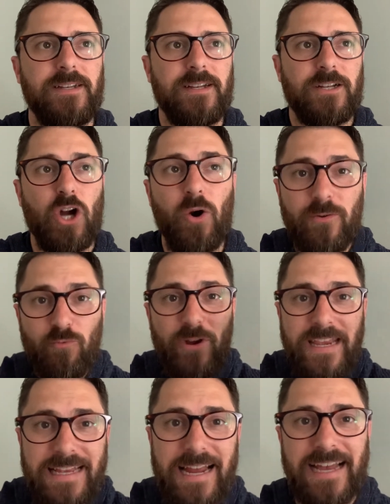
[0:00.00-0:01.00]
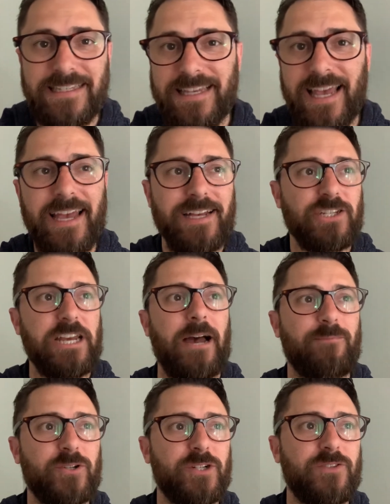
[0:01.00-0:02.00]
Go and read Isaiah
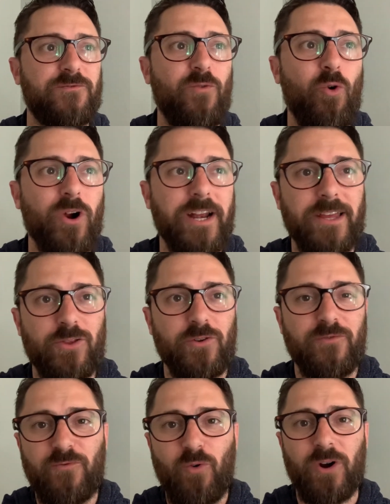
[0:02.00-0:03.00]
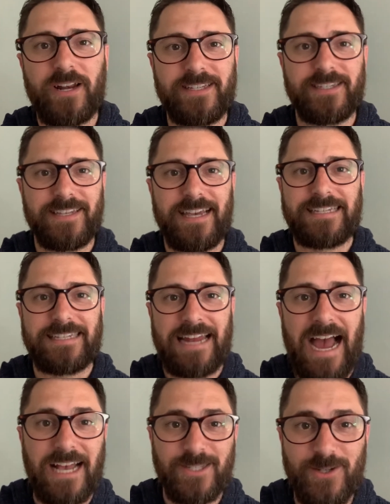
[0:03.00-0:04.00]
chapters 40 through 46 and
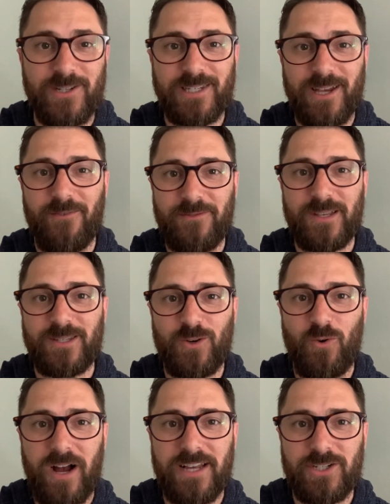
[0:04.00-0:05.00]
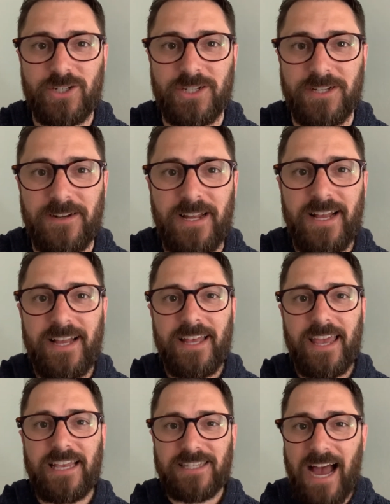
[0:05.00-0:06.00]
ask yourself this question:
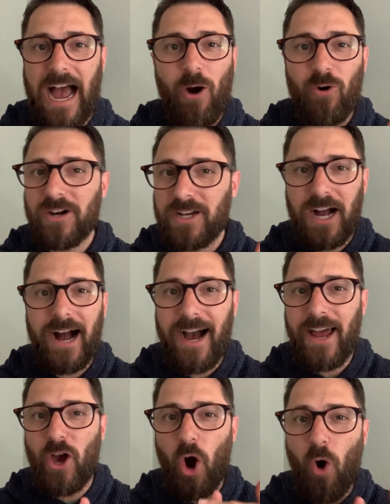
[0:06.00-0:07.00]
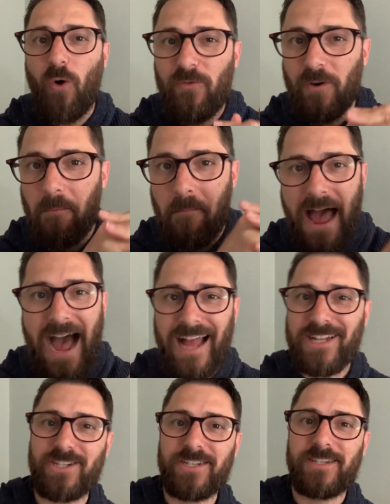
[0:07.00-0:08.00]
is our God
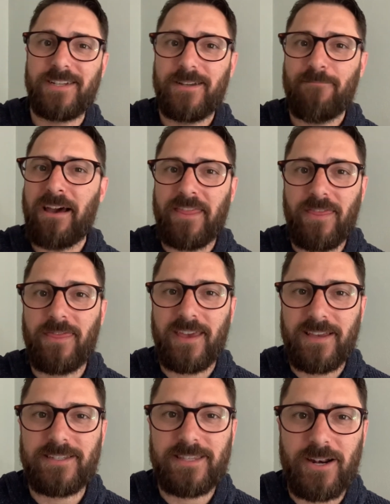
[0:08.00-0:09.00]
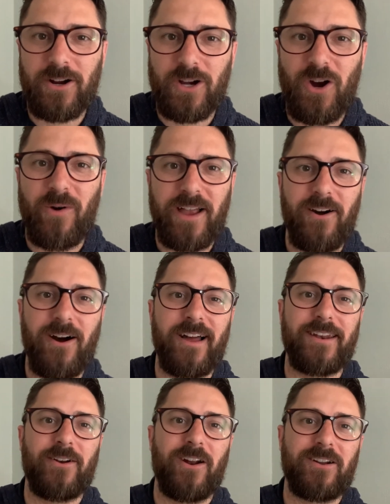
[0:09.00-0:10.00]
overmatched by the things that are going
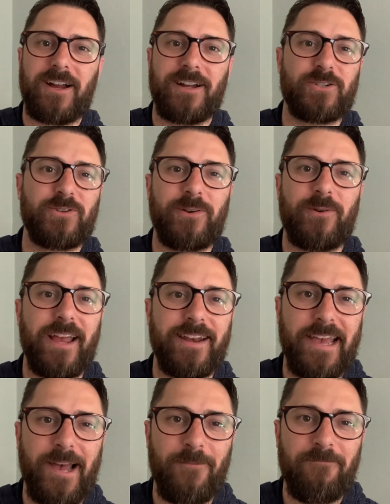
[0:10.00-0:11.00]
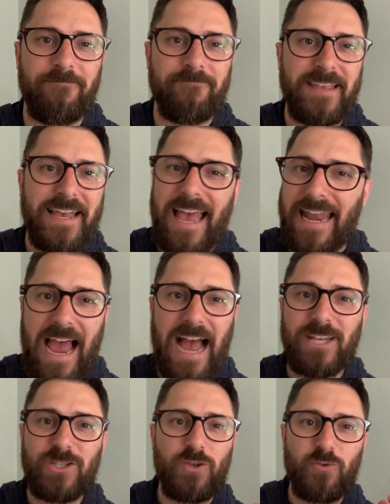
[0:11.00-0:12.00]
on in our country right now? And
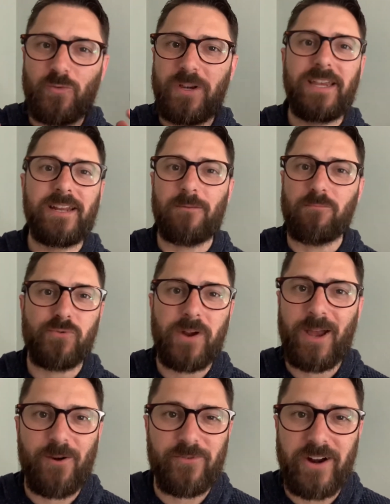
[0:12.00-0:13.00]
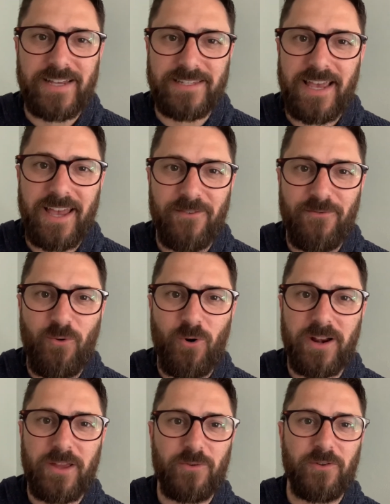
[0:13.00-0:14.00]
as you read and pray over Isaiah
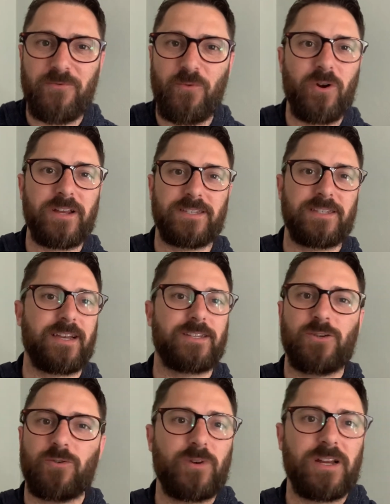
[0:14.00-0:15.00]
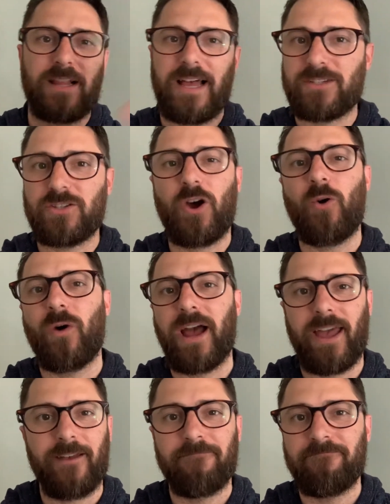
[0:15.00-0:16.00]
40 through 46, you'll realize no
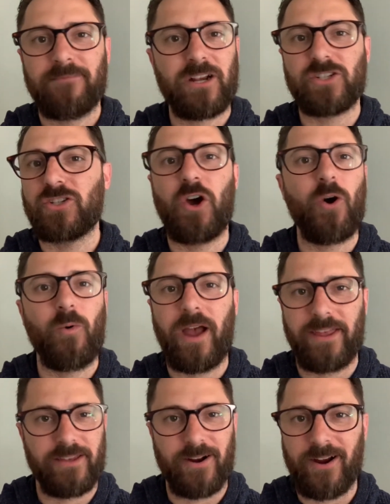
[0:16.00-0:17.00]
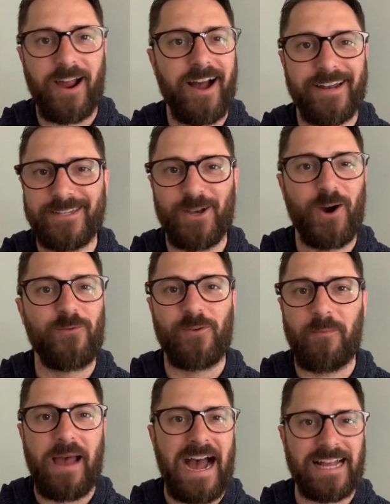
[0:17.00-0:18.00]
way. There's no way that our God is
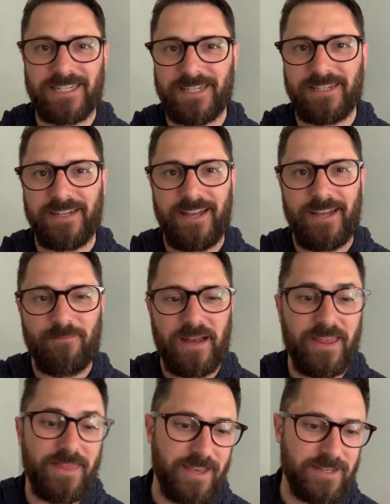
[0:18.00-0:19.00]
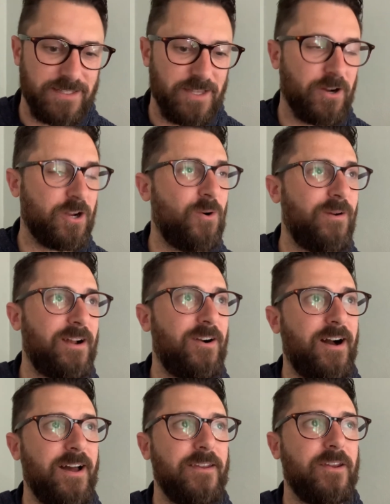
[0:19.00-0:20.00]
overmatched by the things that are going
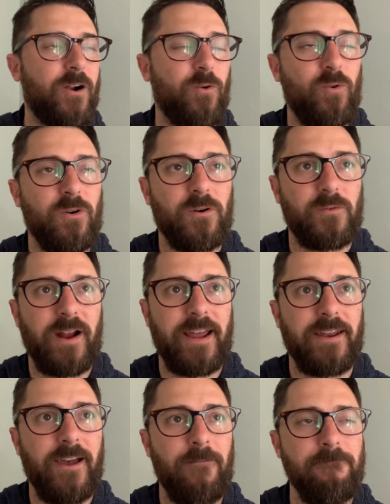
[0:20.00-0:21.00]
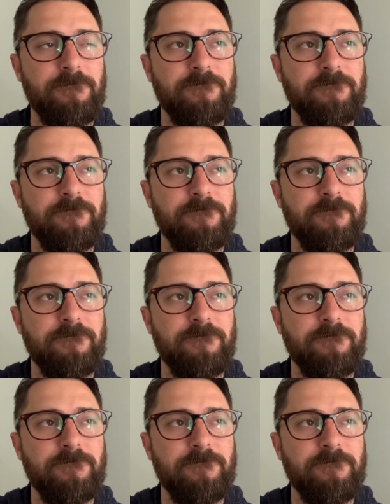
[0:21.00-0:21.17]
on in our world right now.